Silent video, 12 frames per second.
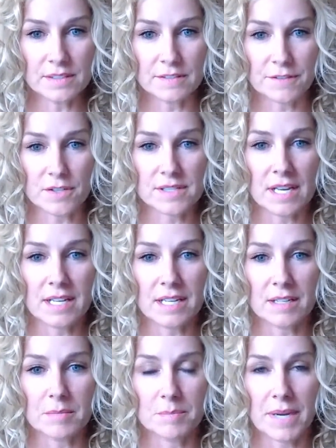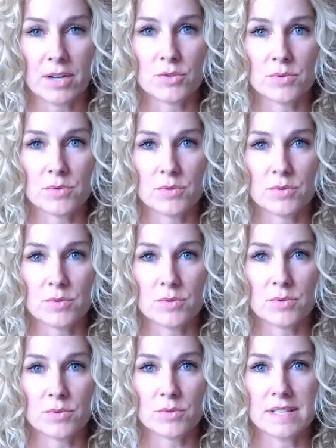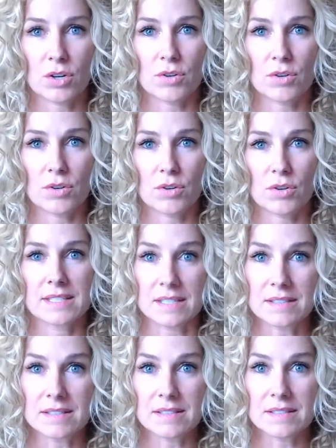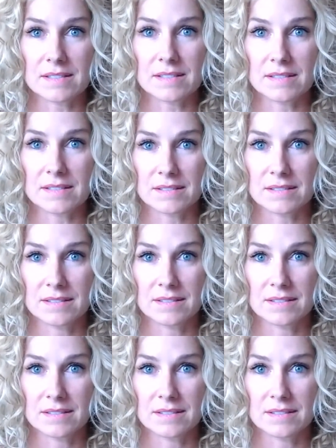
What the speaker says: for setting boundaries that create distance,